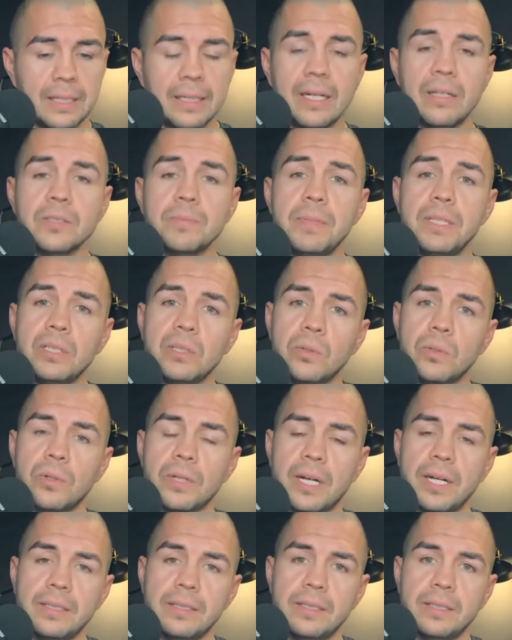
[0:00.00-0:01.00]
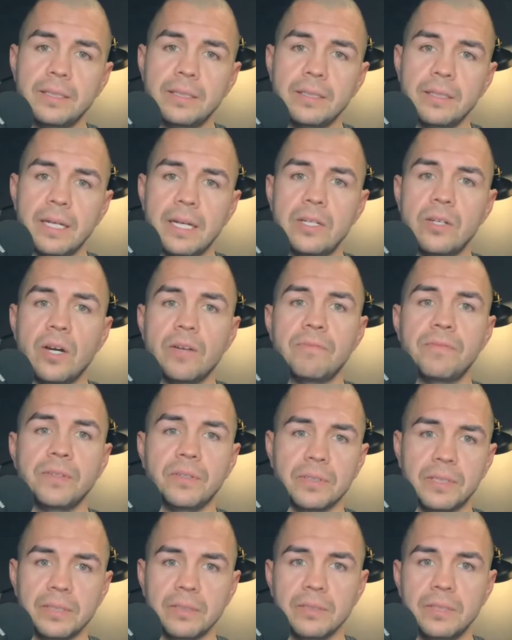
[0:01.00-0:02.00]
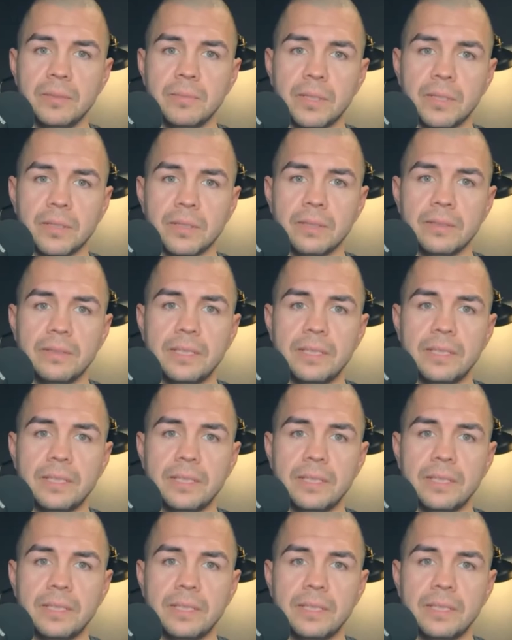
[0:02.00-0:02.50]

me to go out hunting and not feel guilty about it.